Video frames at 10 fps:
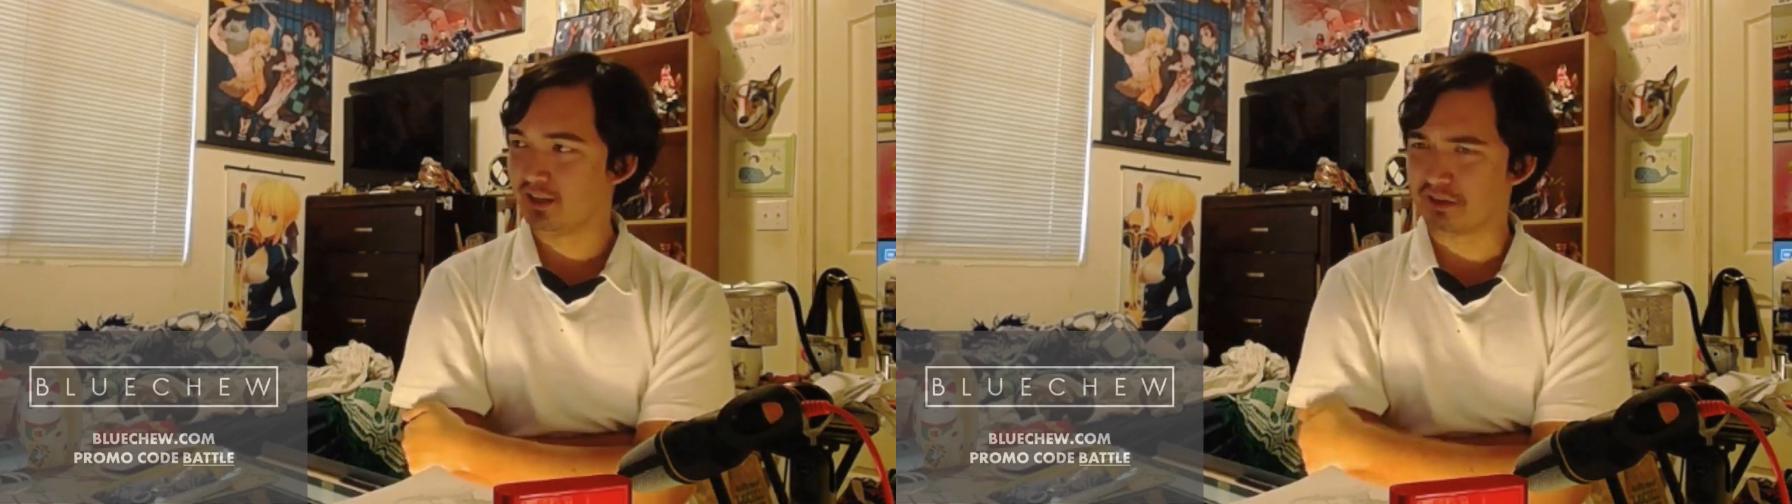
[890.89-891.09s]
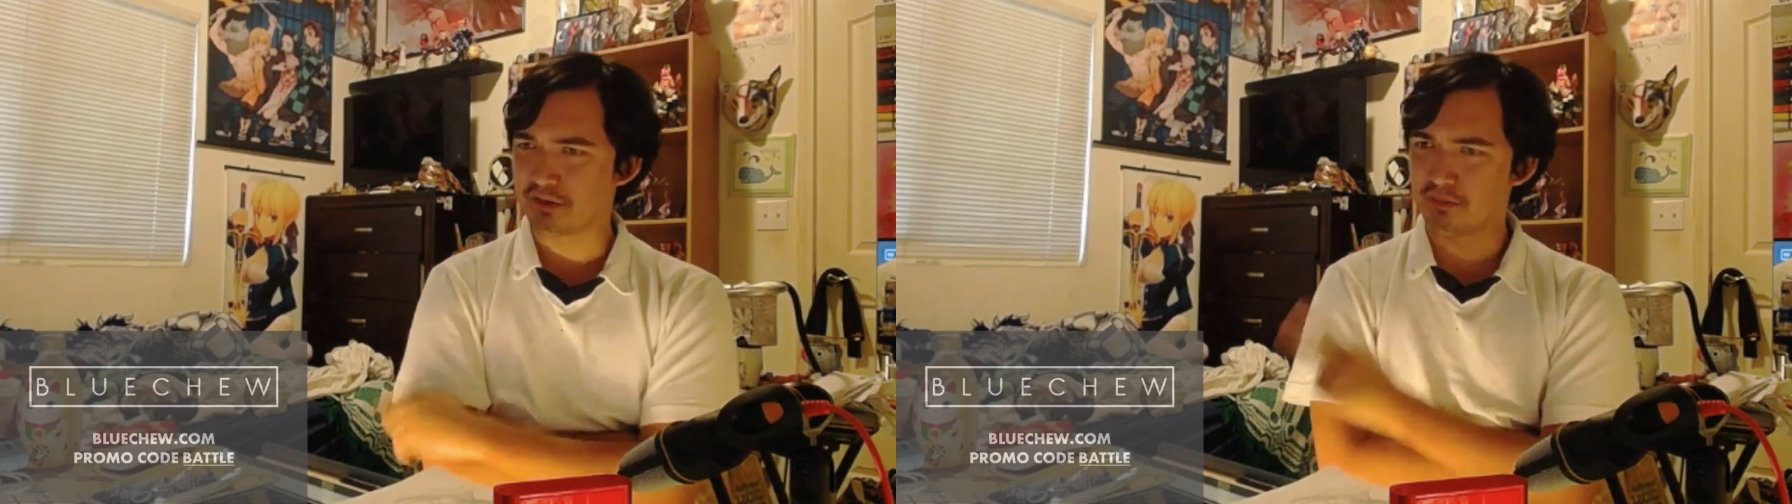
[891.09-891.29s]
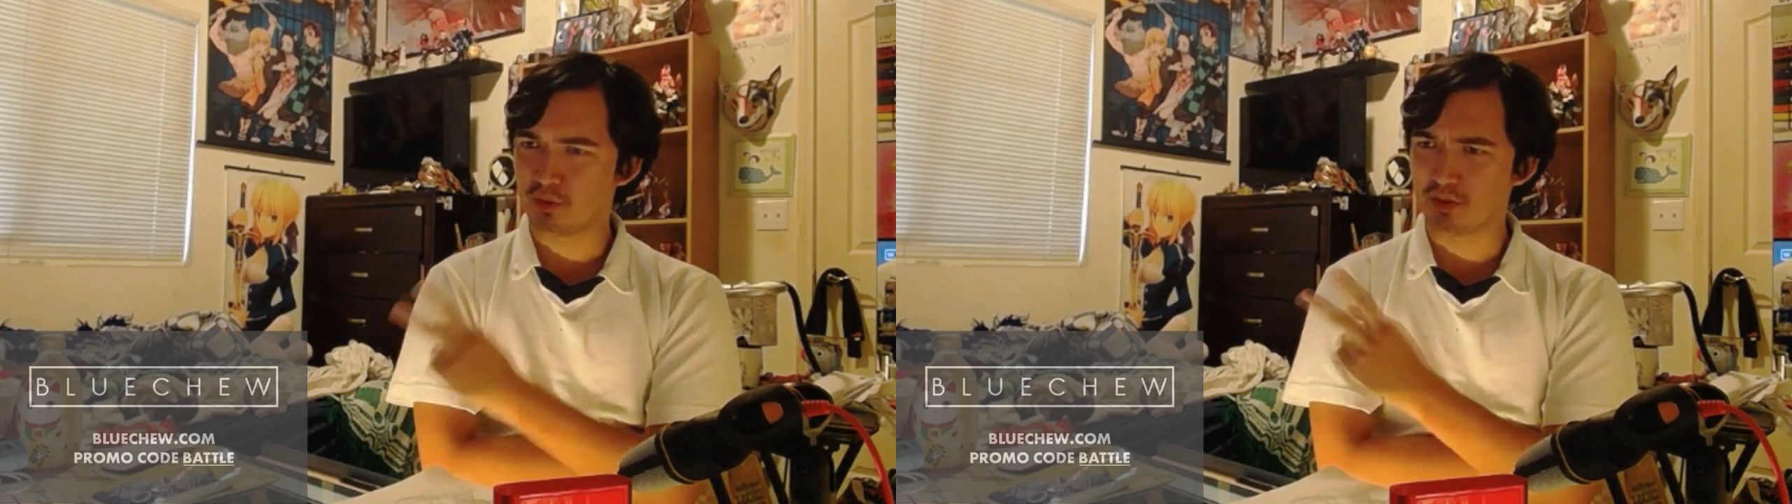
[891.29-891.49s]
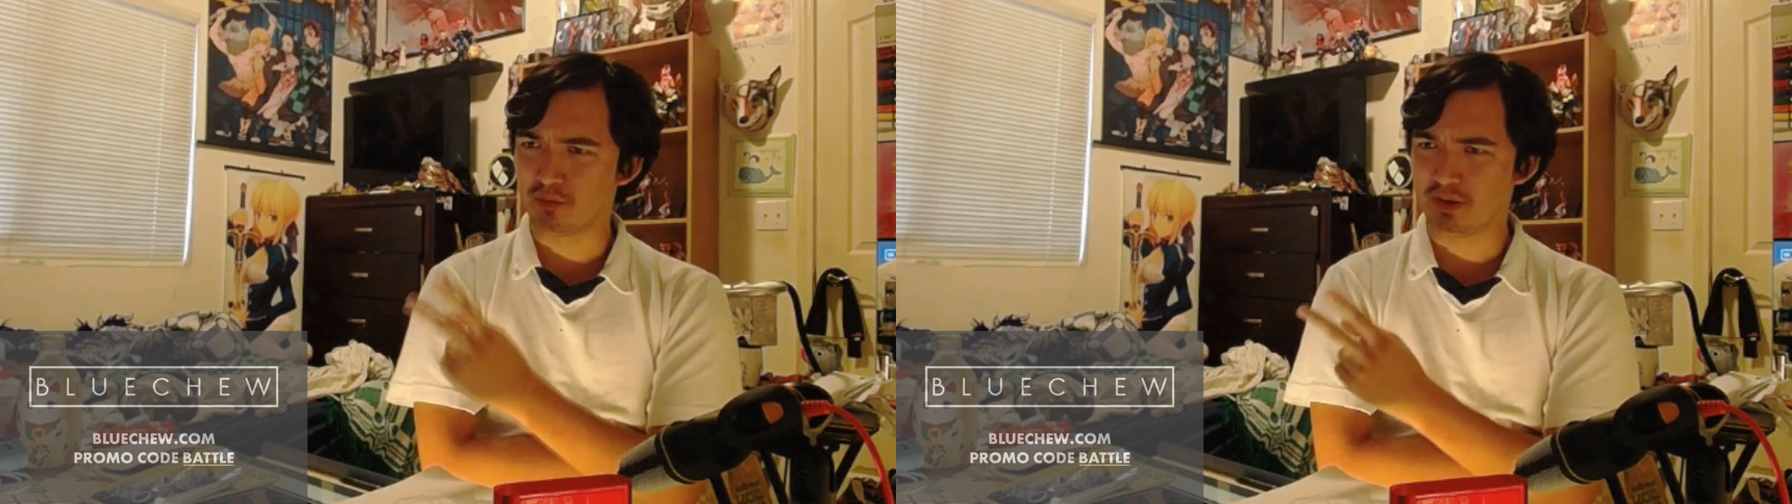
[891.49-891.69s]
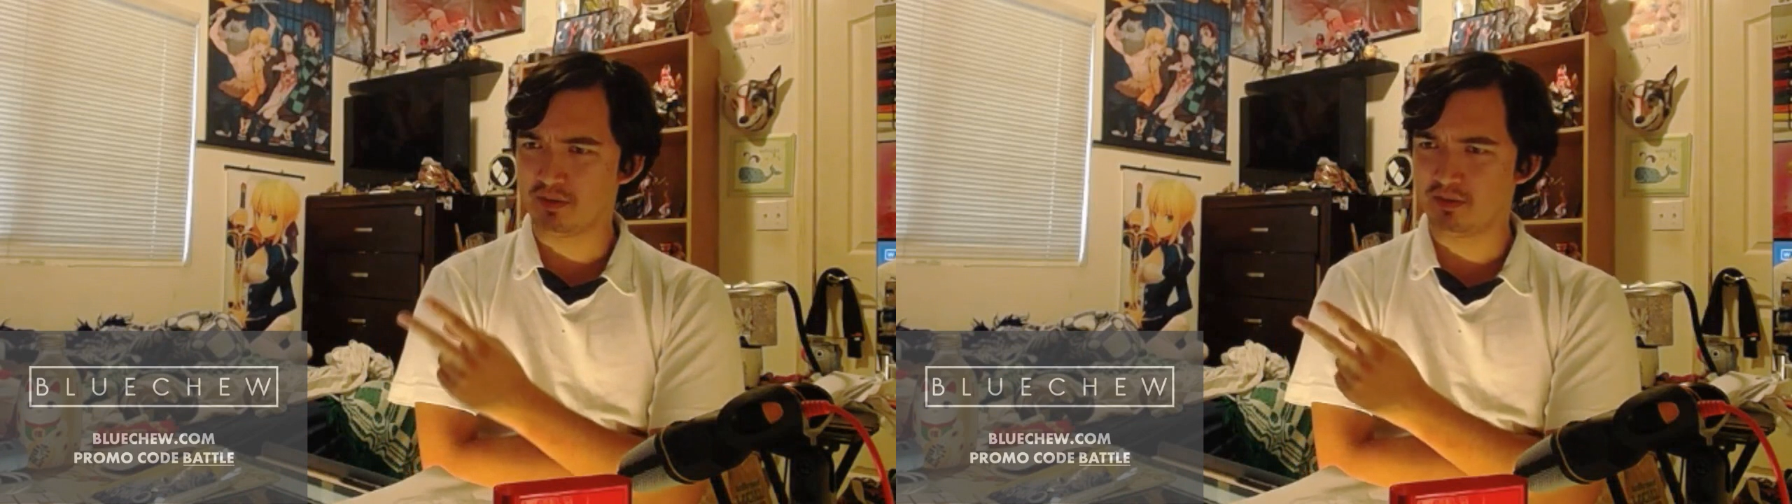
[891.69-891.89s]
Is there more than
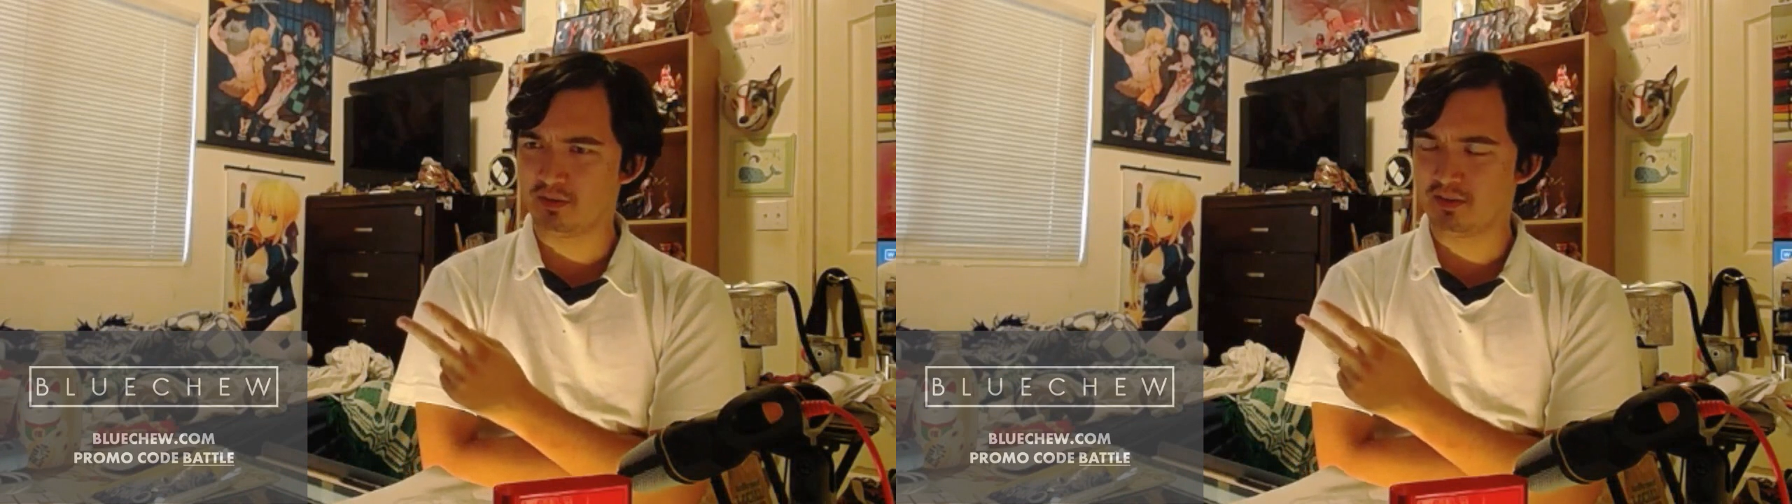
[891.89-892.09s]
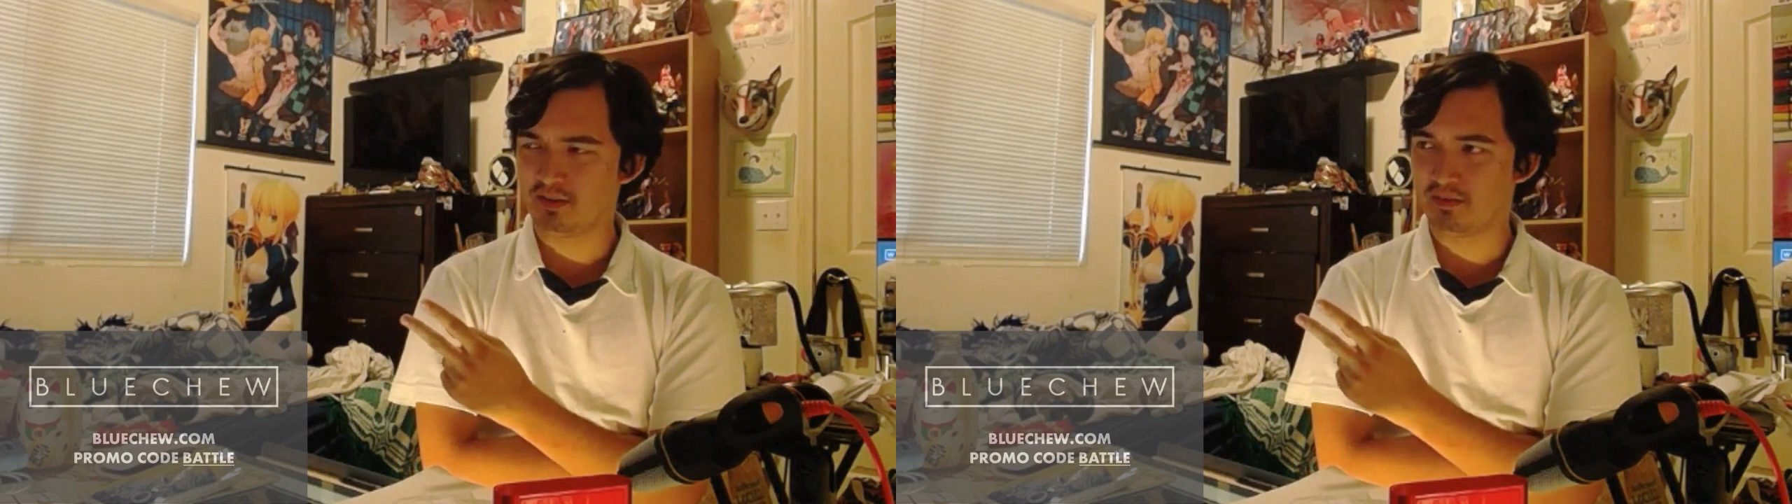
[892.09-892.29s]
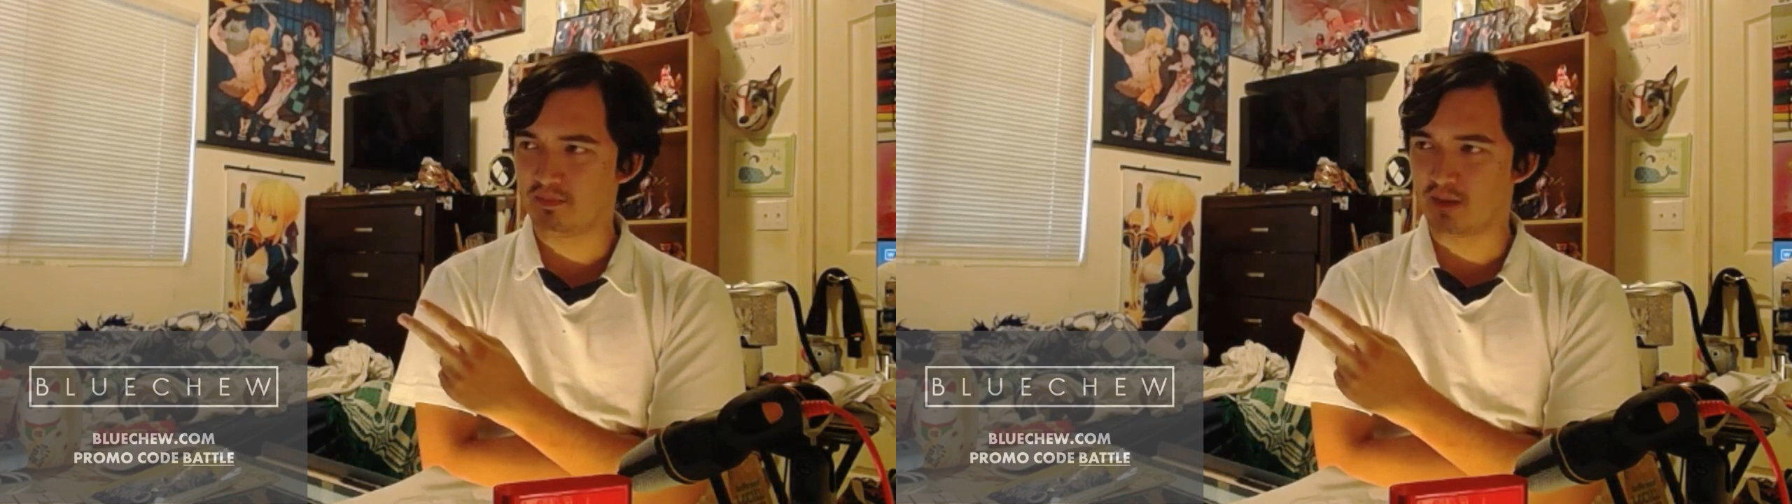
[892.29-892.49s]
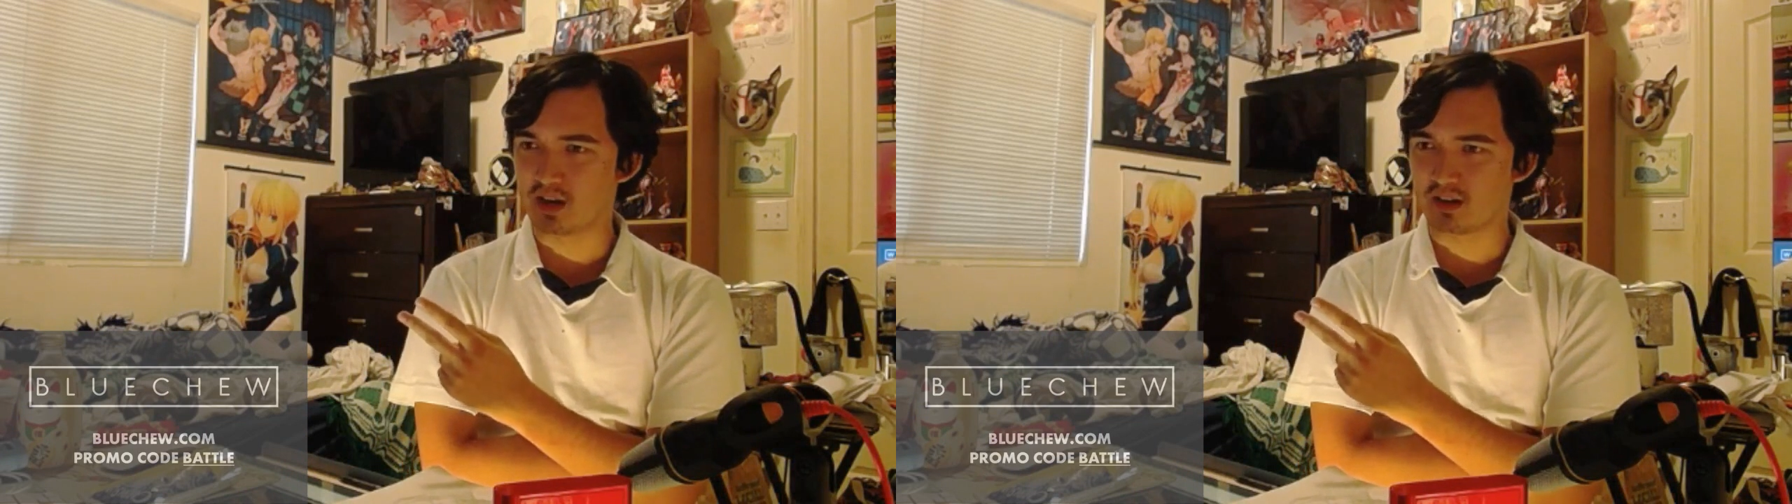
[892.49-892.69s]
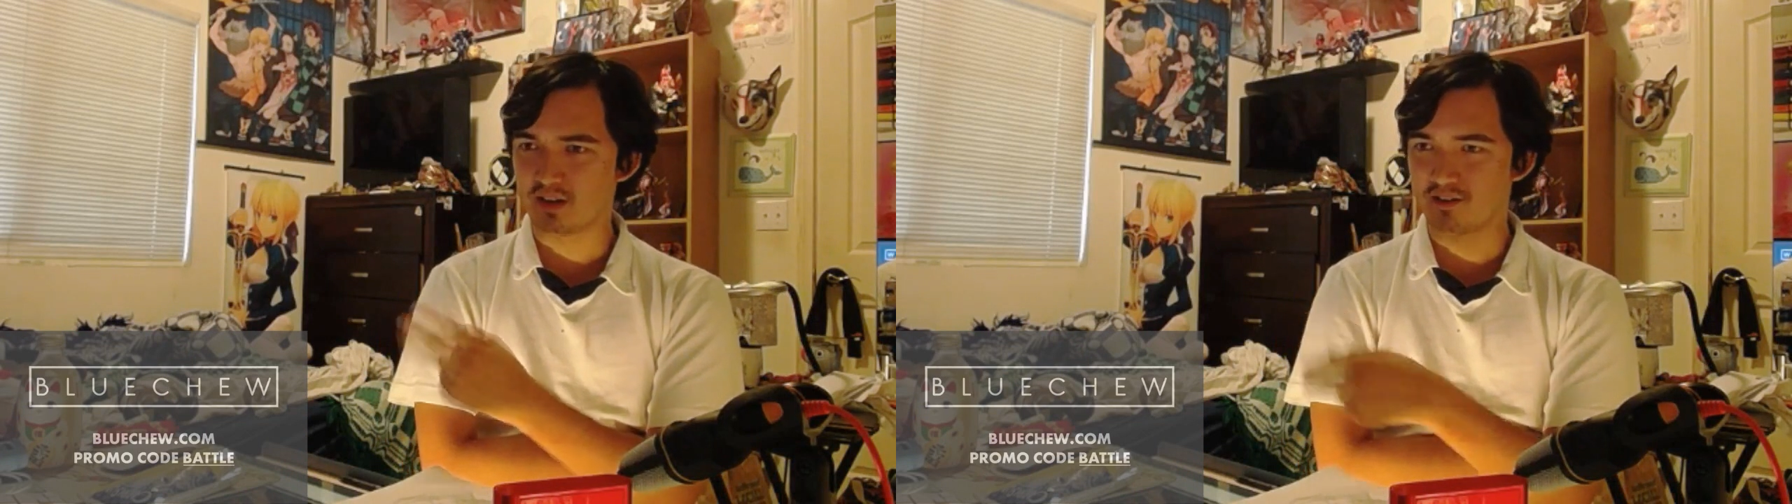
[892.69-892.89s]
one manga,